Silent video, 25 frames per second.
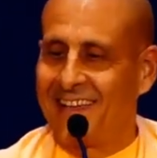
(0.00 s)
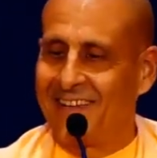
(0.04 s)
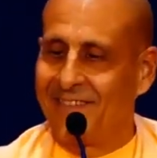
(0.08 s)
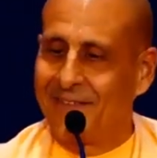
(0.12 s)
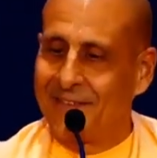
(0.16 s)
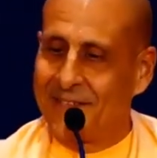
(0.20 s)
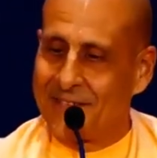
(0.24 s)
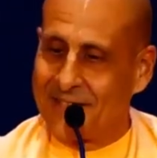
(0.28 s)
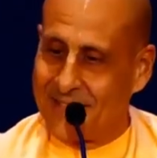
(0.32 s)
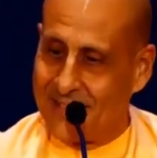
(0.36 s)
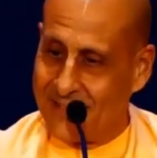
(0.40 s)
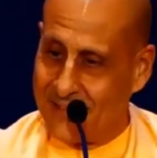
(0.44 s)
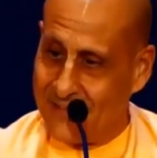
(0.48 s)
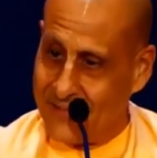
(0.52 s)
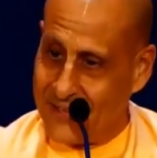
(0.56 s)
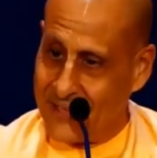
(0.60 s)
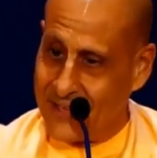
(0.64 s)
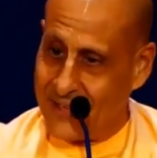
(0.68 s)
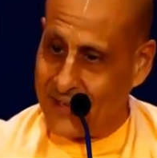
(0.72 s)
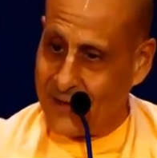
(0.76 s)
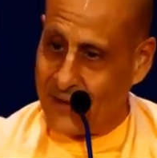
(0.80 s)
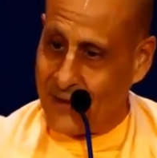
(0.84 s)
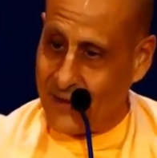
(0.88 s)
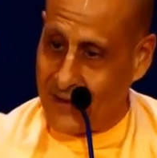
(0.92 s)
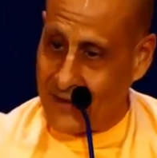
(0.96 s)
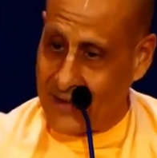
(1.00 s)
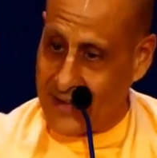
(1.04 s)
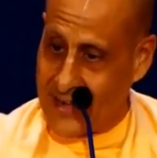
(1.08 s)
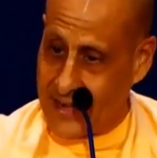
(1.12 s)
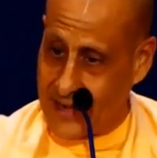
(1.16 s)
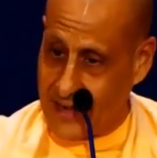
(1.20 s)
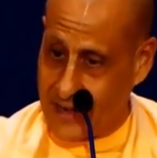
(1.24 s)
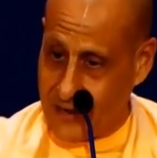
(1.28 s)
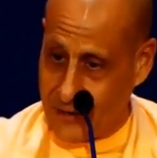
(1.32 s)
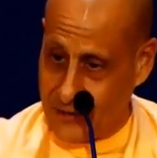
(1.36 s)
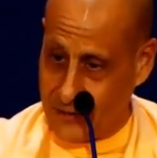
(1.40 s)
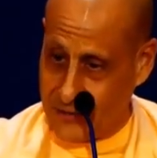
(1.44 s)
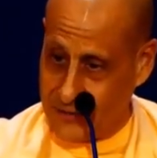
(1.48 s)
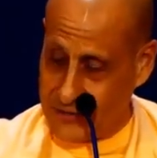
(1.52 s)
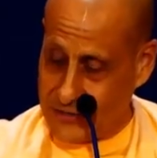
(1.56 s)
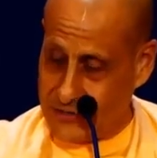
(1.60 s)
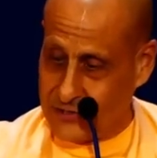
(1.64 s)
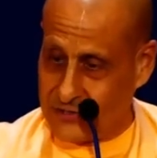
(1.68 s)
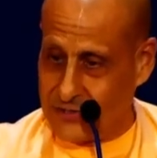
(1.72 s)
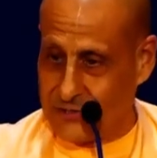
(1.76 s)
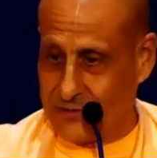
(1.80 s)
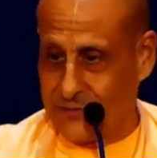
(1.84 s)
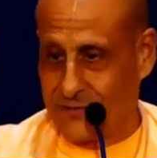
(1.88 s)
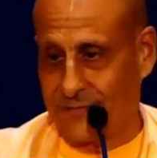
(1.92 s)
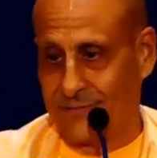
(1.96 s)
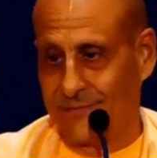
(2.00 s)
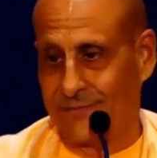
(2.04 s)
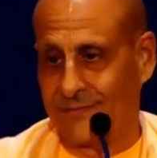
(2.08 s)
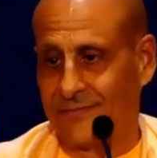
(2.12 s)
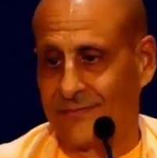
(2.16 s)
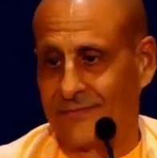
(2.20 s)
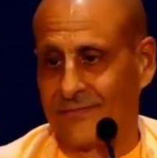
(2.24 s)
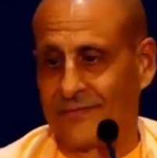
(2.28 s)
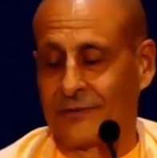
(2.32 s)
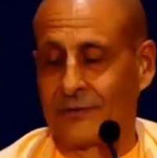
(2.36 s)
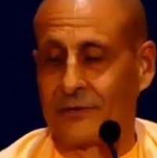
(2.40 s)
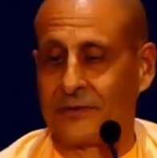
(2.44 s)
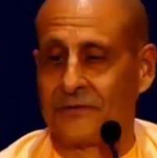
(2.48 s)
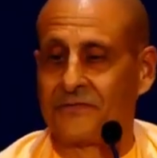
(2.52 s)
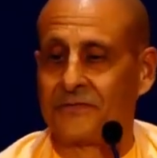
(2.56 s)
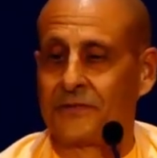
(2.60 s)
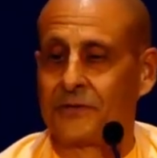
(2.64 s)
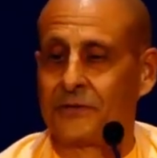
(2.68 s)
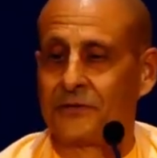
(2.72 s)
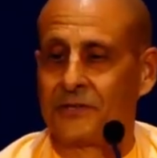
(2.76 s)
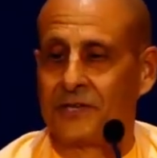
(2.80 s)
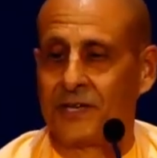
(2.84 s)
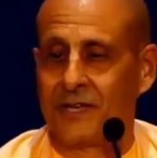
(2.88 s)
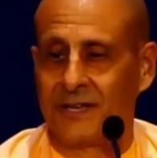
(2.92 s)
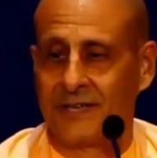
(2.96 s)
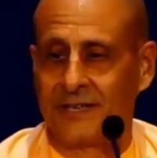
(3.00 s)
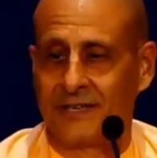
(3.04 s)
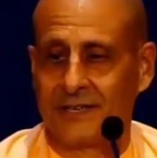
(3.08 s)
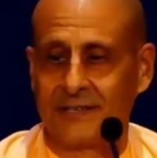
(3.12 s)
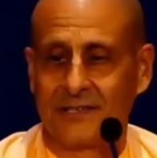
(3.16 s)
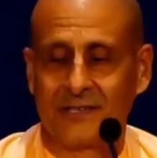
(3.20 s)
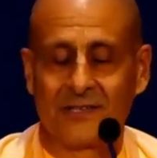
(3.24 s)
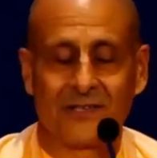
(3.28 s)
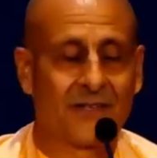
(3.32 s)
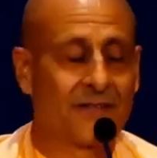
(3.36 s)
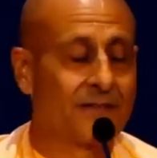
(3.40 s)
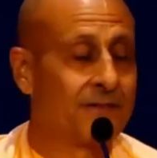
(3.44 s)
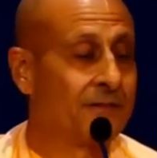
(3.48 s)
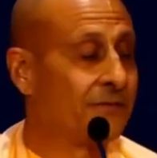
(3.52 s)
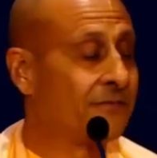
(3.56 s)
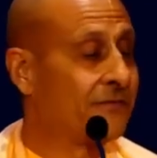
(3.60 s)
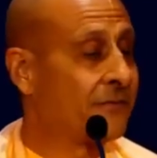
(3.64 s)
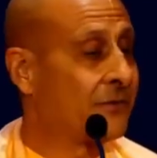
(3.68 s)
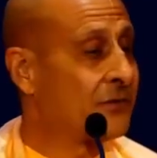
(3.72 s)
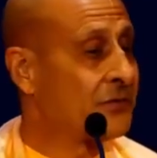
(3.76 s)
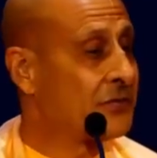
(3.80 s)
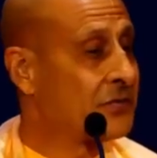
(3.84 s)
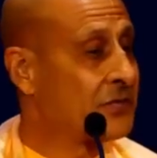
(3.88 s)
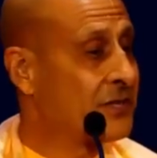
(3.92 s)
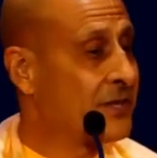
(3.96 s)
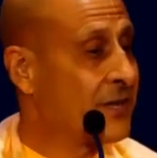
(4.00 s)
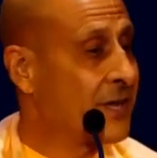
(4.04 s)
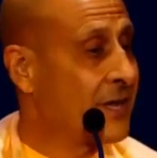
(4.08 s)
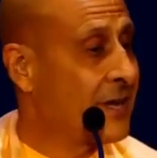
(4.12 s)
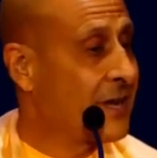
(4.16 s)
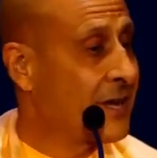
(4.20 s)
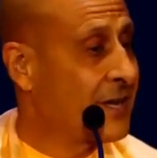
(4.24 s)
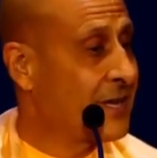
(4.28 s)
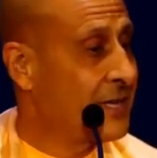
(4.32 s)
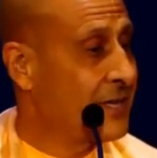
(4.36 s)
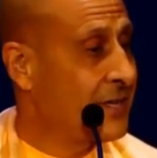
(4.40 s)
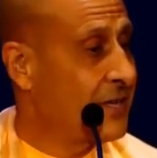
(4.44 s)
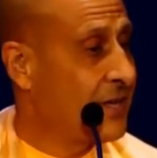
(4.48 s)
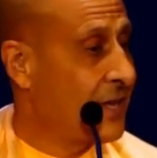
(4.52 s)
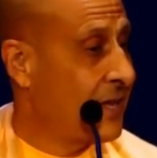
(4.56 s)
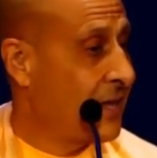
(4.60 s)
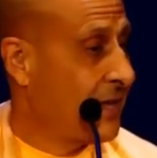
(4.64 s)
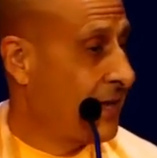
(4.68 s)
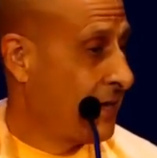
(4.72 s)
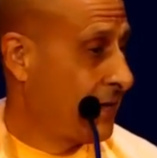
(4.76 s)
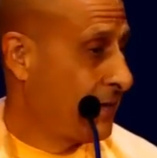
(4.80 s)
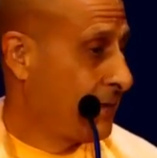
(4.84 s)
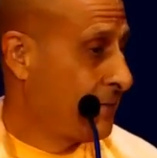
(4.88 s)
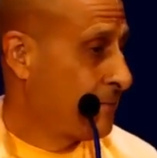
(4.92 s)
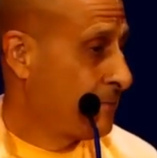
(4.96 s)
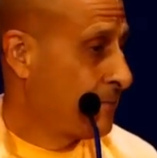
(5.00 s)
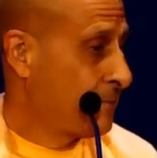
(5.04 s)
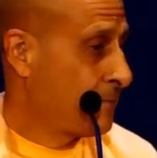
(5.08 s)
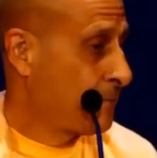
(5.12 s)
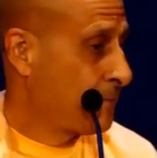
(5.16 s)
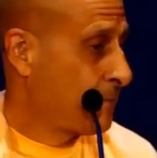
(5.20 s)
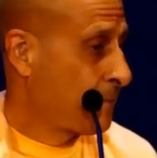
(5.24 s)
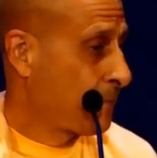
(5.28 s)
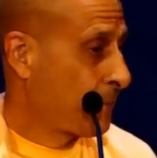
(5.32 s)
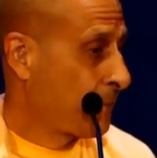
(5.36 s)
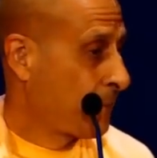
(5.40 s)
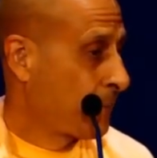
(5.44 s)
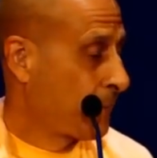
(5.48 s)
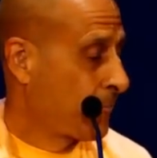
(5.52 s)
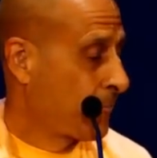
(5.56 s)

He was living in a house for a few days, and the first day I came,